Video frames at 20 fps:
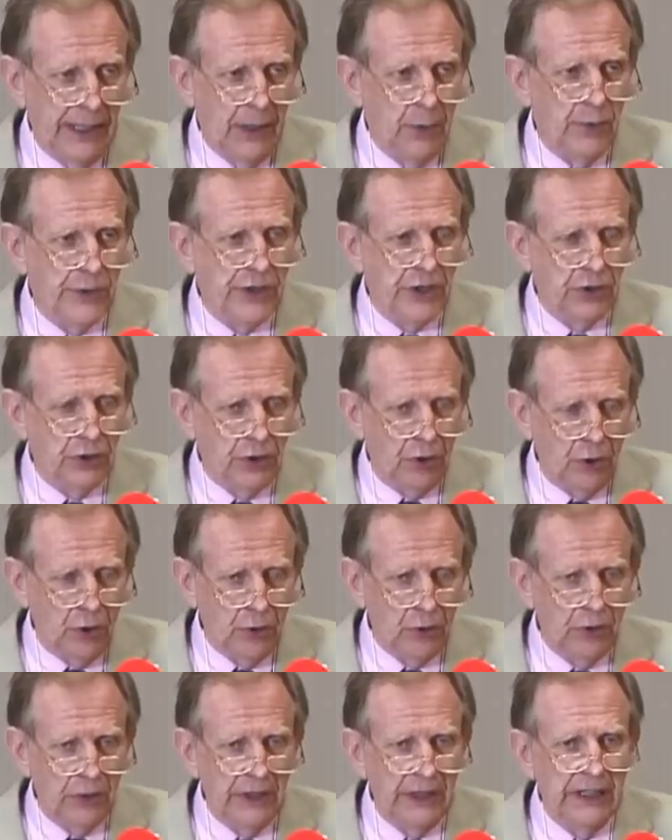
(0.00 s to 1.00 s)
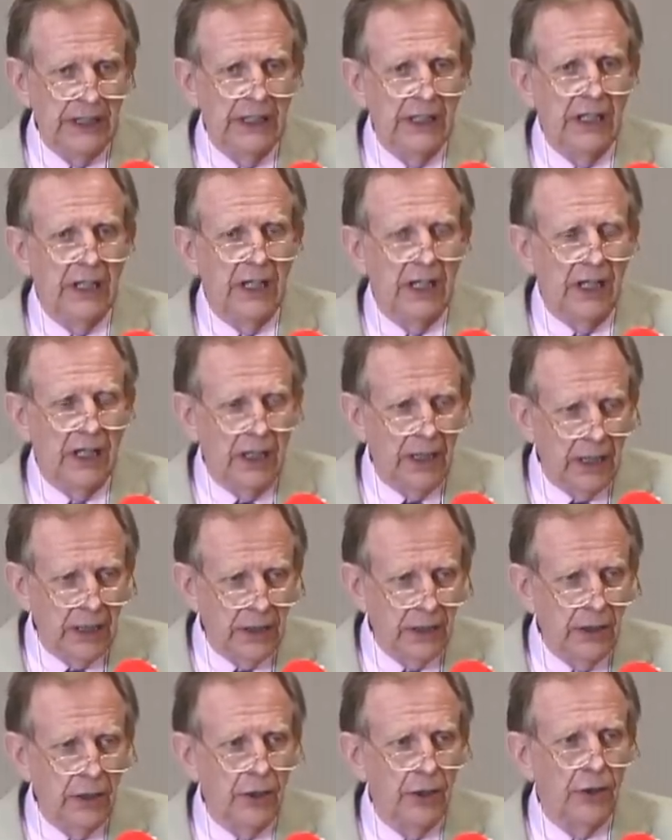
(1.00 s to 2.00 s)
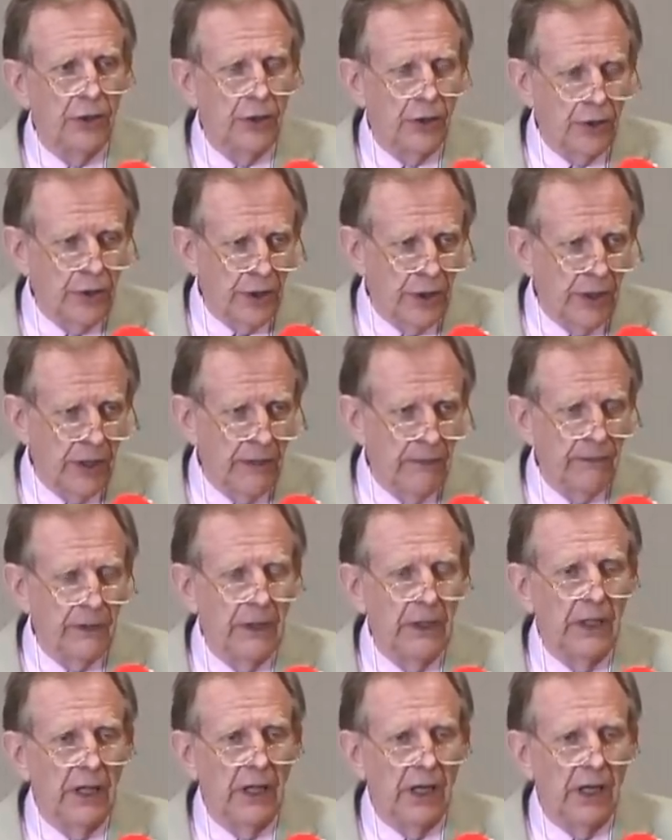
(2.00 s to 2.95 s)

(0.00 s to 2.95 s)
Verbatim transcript: It was a totally unheard of,